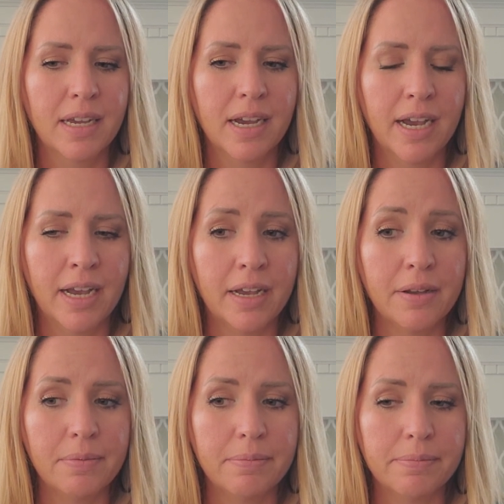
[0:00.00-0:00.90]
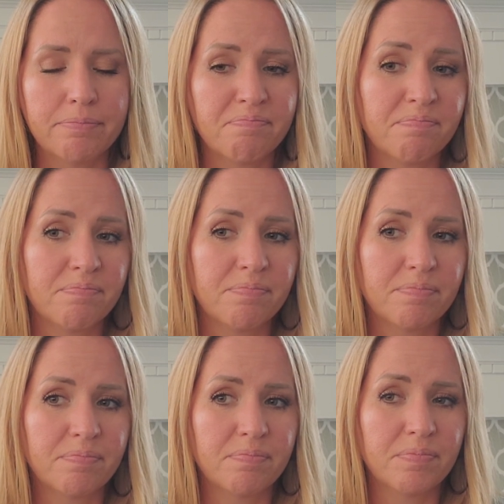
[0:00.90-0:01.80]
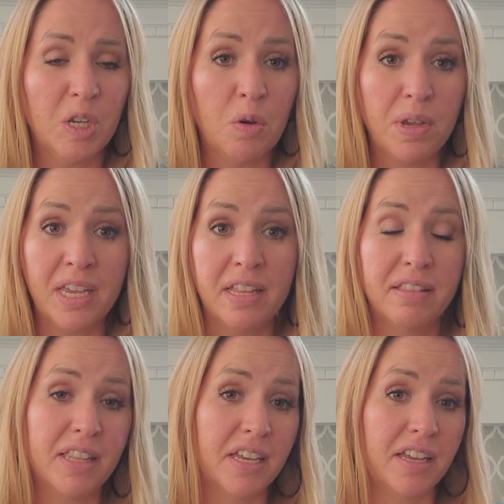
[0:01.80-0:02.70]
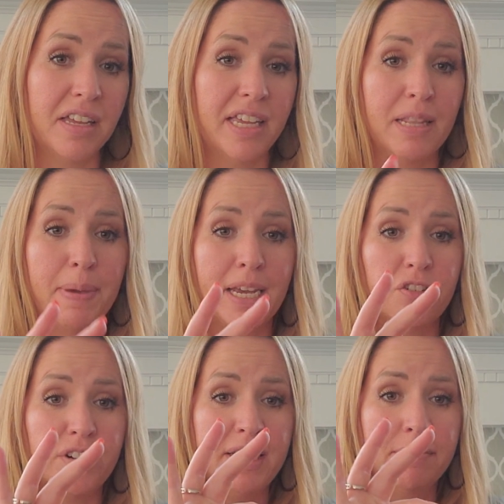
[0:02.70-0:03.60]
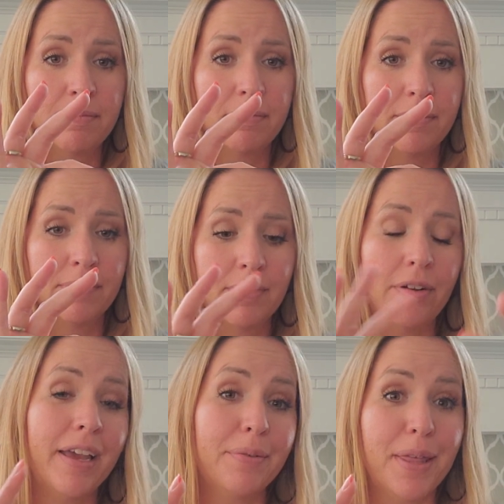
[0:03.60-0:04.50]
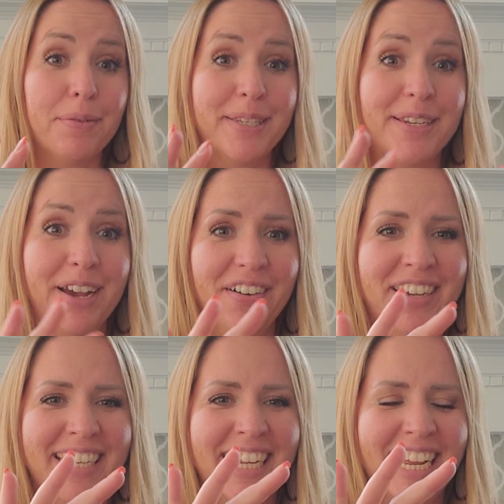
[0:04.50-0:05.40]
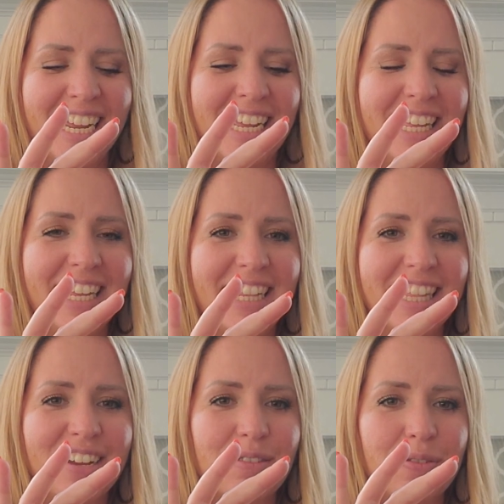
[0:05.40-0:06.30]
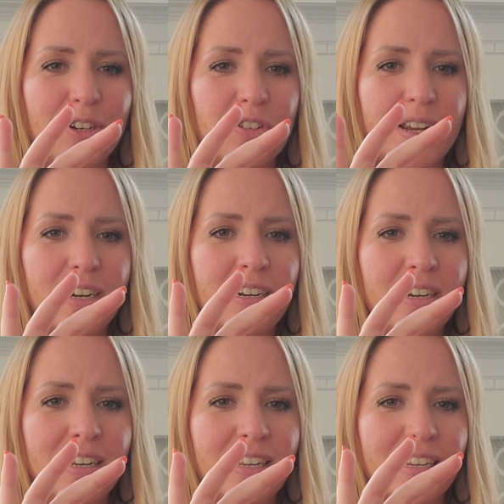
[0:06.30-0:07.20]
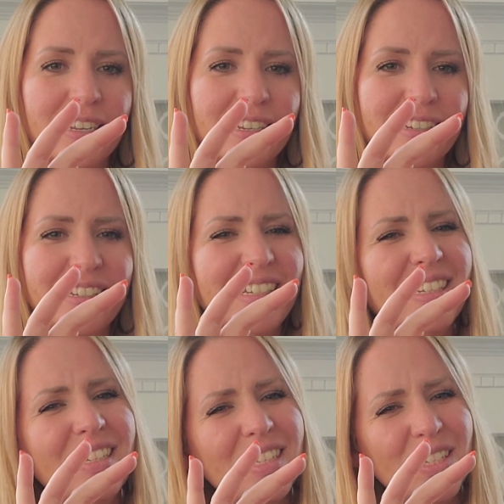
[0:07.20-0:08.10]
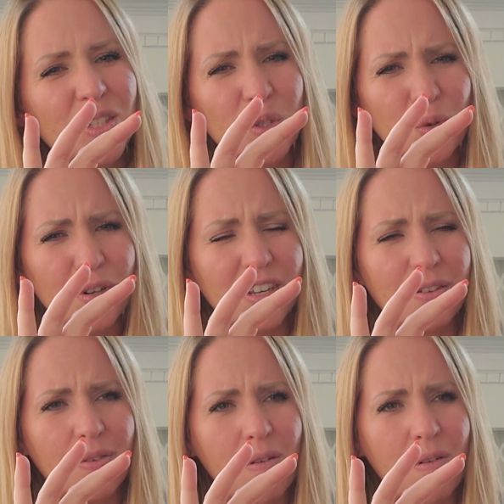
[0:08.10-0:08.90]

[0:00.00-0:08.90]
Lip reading: in the pantry? Okay, well, that was a no. In the refrigerator? Sort of.